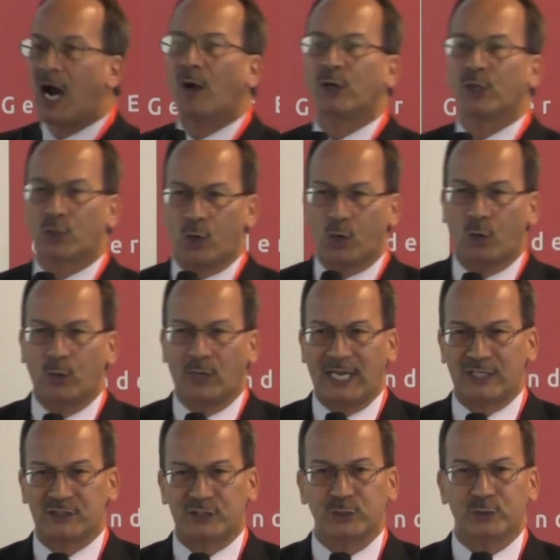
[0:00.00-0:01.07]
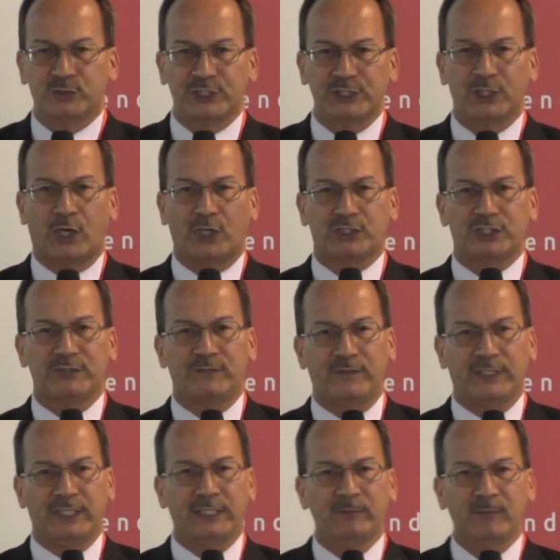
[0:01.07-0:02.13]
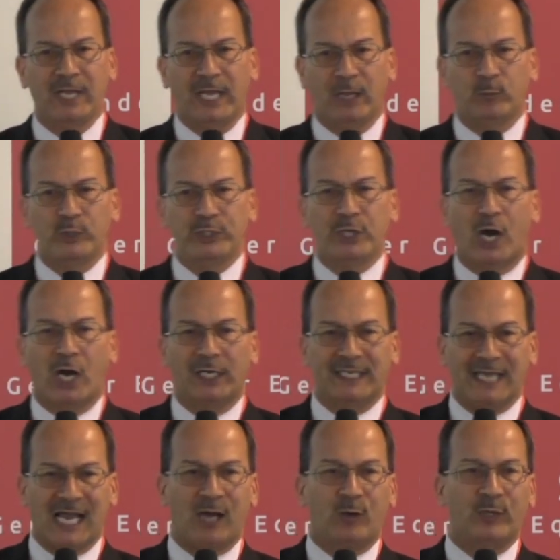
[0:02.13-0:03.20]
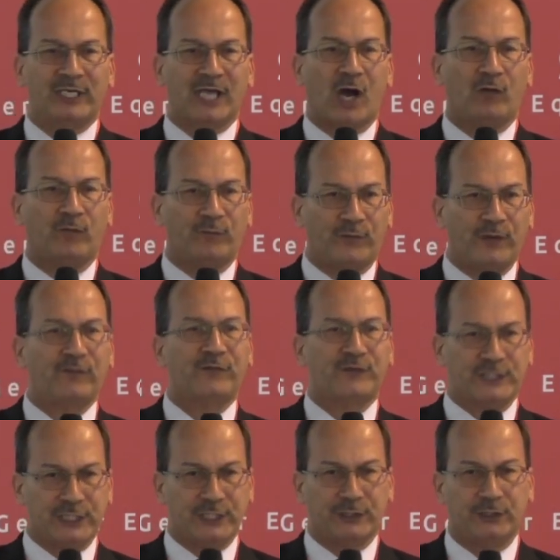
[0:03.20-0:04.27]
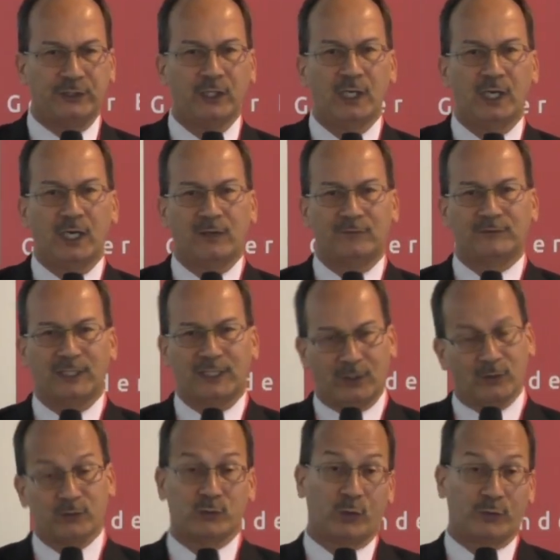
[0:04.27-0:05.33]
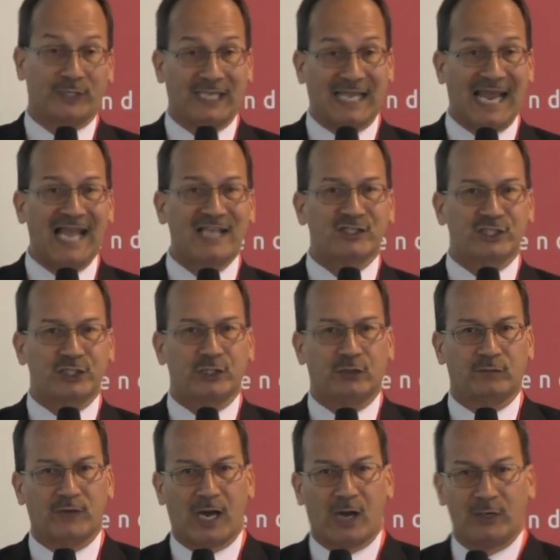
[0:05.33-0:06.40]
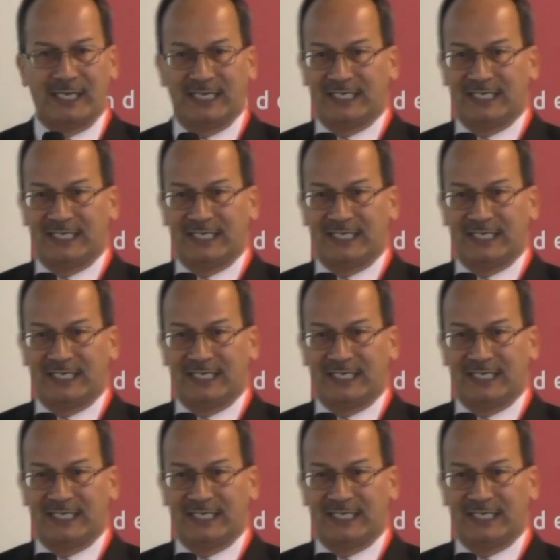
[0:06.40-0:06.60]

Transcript: our goal as UTRGV, and we are now in our fifth year of the, or, the last year of our